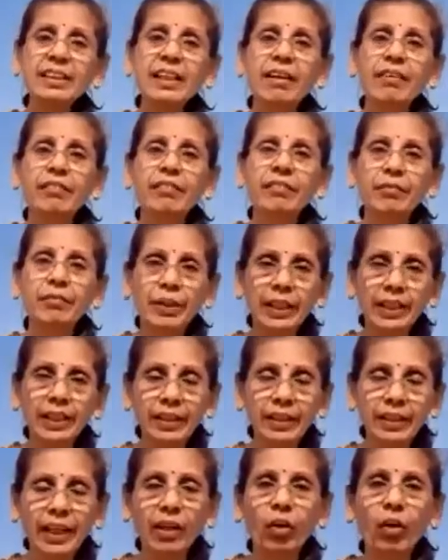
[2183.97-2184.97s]
have been
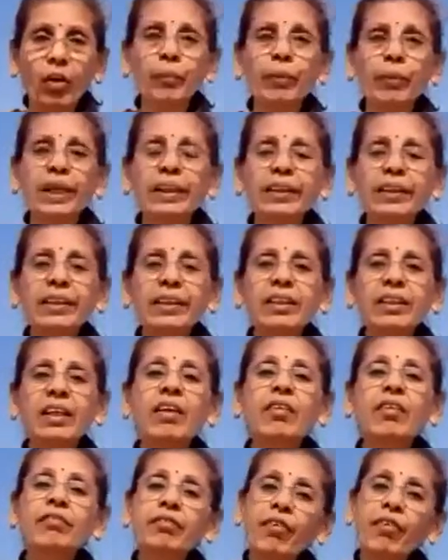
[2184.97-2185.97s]
elaborated
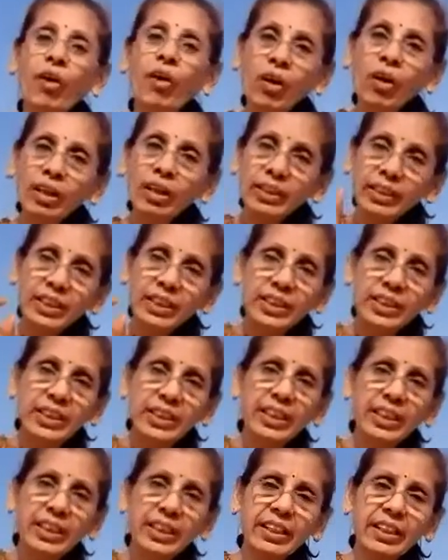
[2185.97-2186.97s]
for the
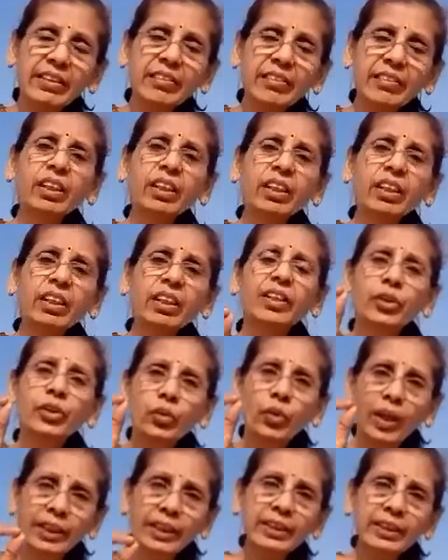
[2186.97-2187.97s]
jiva to
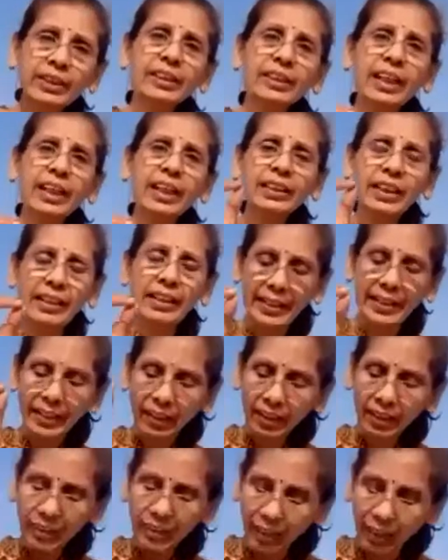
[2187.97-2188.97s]
understand the
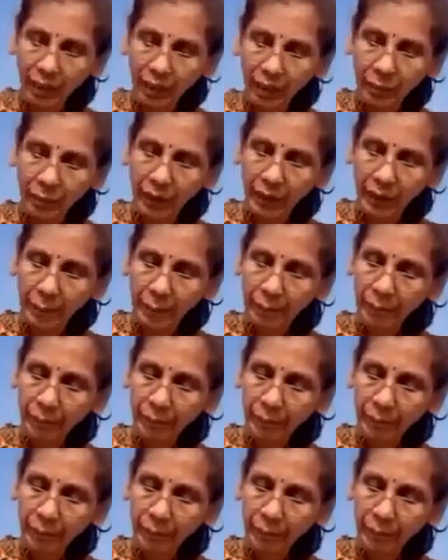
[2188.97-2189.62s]
real dharma.